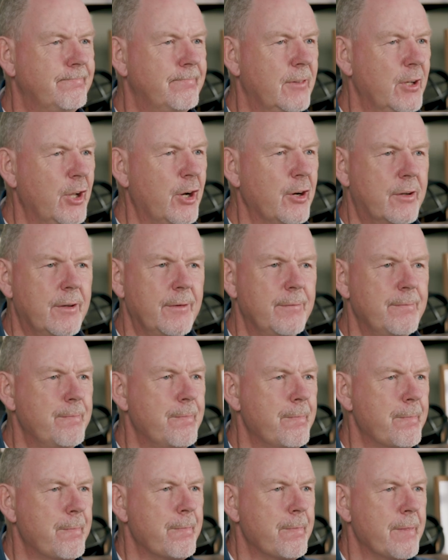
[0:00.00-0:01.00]
Look,
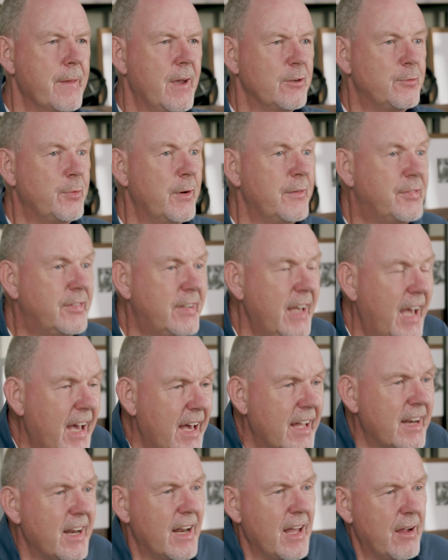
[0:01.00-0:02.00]
as we've
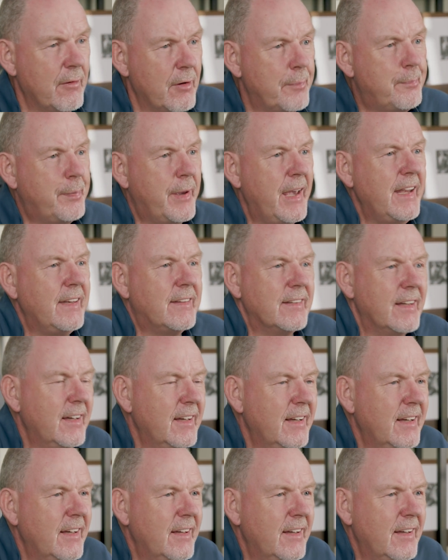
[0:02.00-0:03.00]
said, and I repeat,
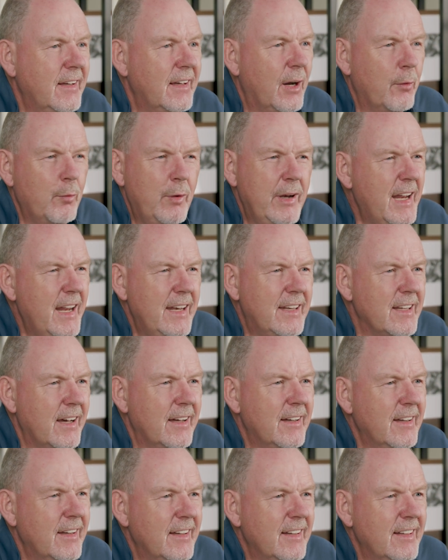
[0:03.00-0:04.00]
and we need
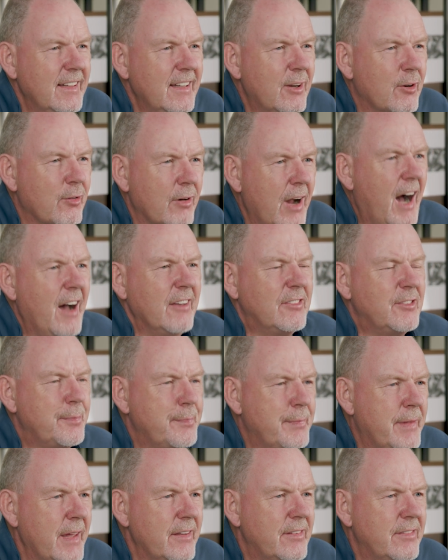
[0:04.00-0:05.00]
to
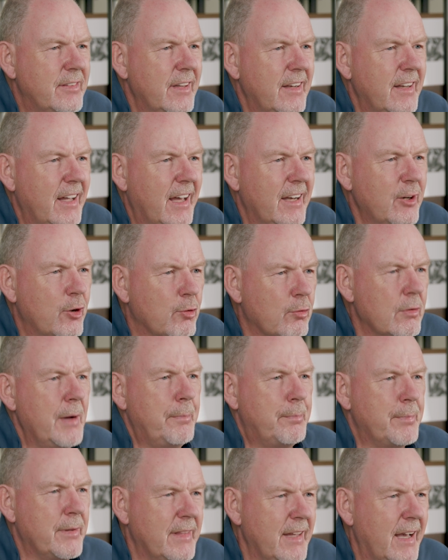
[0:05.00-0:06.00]
grasp this and, and
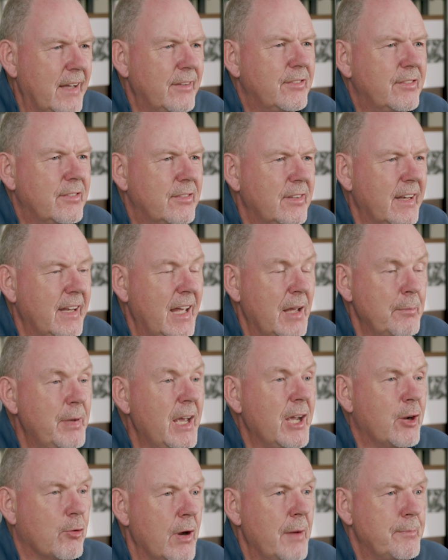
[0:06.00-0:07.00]
grip this and then
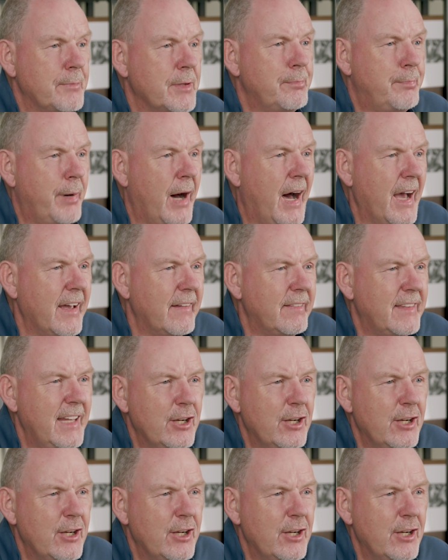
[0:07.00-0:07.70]
be gripped by it.